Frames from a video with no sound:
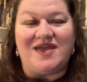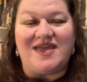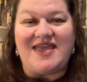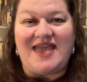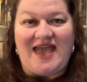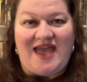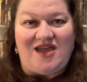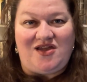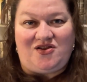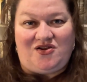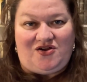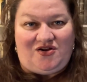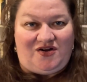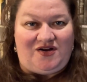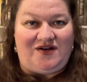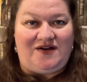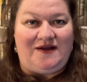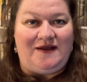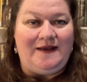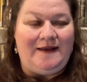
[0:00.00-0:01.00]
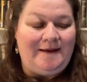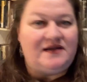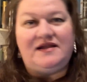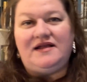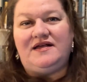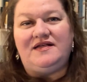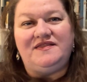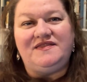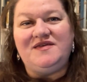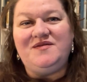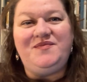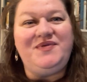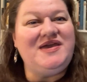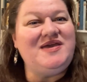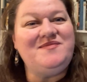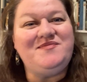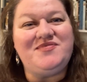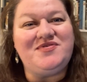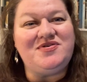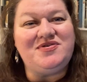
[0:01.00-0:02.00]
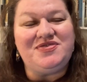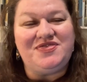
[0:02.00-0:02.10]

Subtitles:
get her. The people